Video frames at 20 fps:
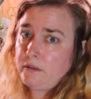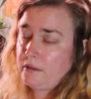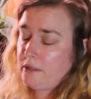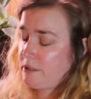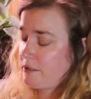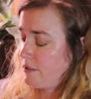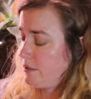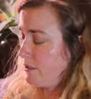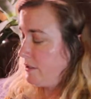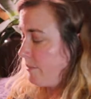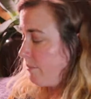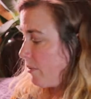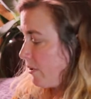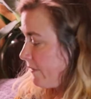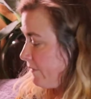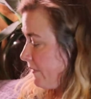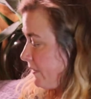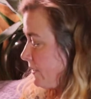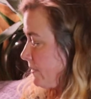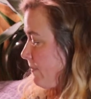This is a
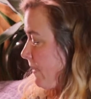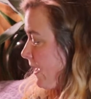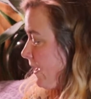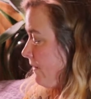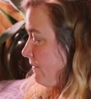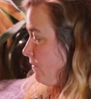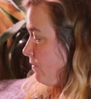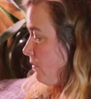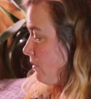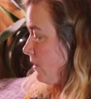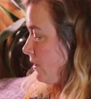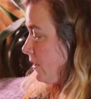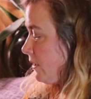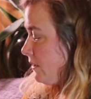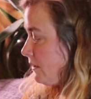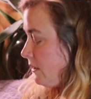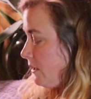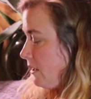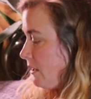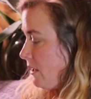perfect spot for it.